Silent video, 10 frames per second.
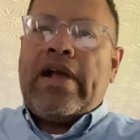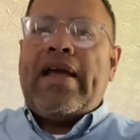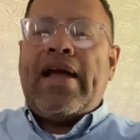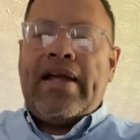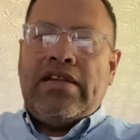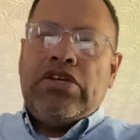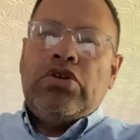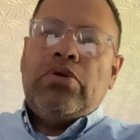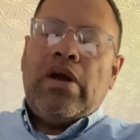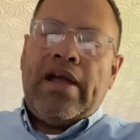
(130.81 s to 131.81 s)
I, I
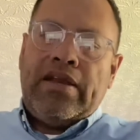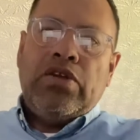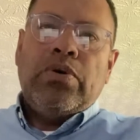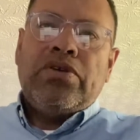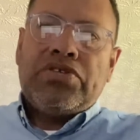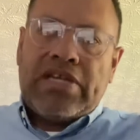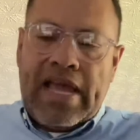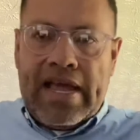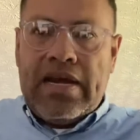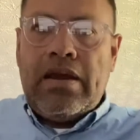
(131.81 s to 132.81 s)
do I do
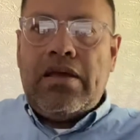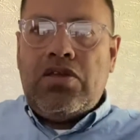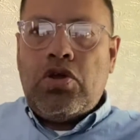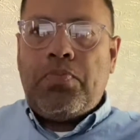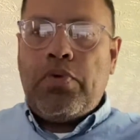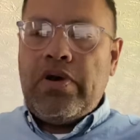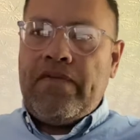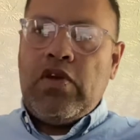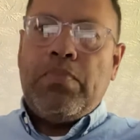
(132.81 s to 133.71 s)
understand your point of view,